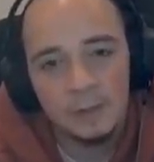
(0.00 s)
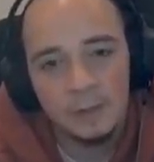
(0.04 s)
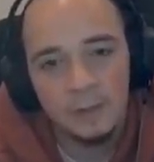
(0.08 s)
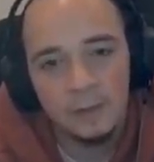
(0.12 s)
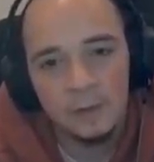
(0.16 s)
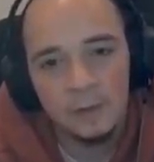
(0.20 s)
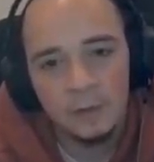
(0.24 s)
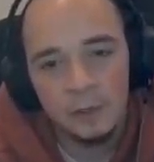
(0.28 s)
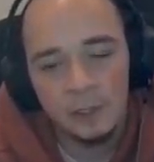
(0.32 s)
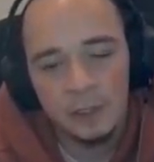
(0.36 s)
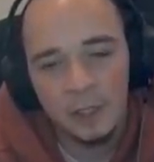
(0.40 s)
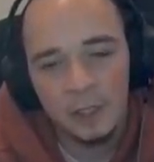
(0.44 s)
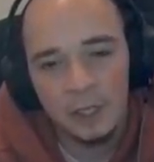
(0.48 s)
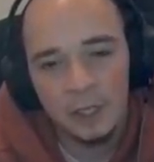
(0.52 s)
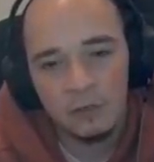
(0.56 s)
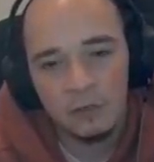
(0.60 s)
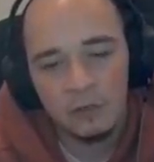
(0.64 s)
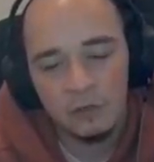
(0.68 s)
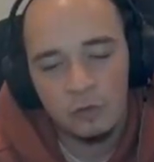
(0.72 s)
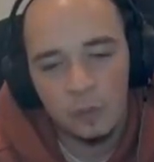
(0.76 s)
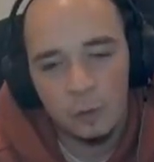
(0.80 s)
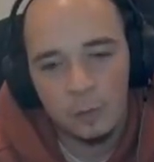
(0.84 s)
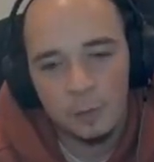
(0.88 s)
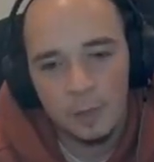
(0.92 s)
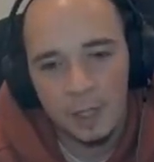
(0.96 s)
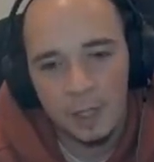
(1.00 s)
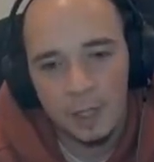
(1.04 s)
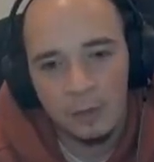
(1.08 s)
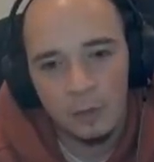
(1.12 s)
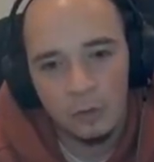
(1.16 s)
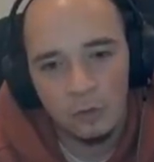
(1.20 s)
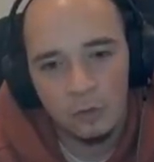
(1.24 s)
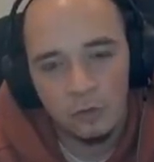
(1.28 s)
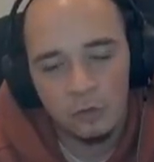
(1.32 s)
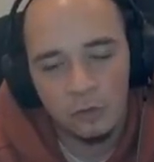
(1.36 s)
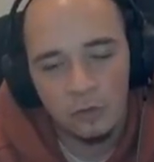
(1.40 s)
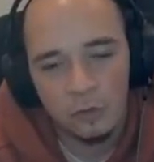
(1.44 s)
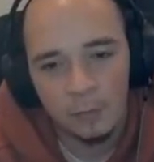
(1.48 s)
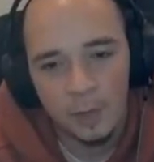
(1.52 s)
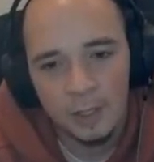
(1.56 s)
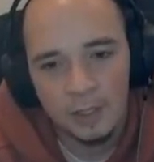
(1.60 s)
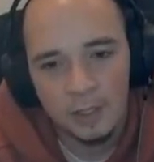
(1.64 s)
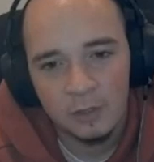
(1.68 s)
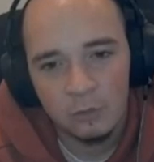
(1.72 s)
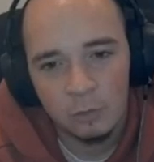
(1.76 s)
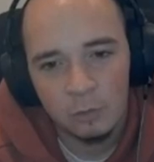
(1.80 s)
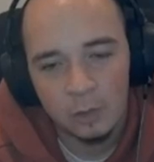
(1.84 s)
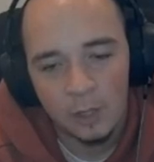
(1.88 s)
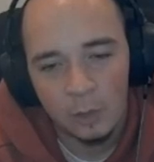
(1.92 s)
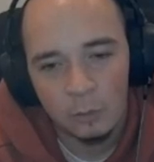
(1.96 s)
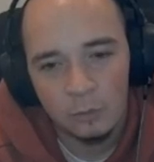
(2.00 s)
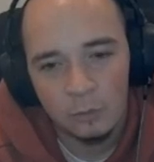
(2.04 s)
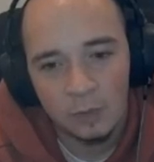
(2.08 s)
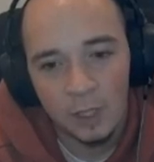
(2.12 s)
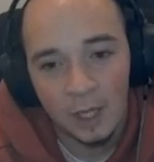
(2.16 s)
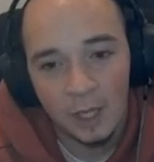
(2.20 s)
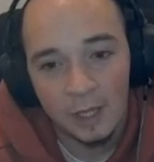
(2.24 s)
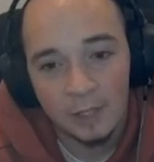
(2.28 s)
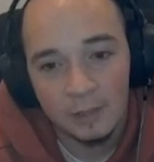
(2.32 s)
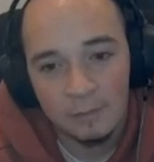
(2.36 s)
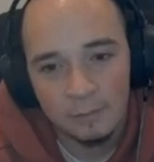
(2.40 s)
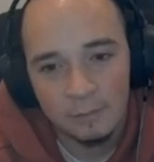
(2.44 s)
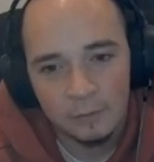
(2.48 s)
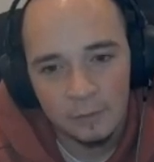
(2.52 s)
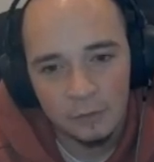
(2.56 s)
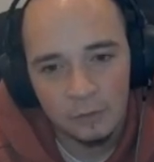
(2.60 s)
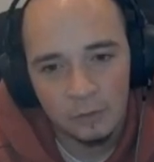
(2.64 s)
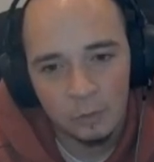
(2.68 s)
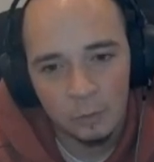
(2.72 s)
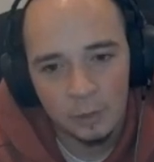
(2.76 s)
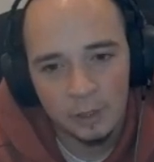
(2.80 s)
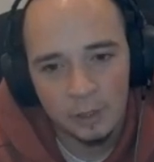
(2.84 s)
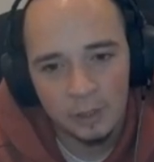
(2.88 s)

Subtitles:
You can actually drop down onto spikes without dying. There's a way you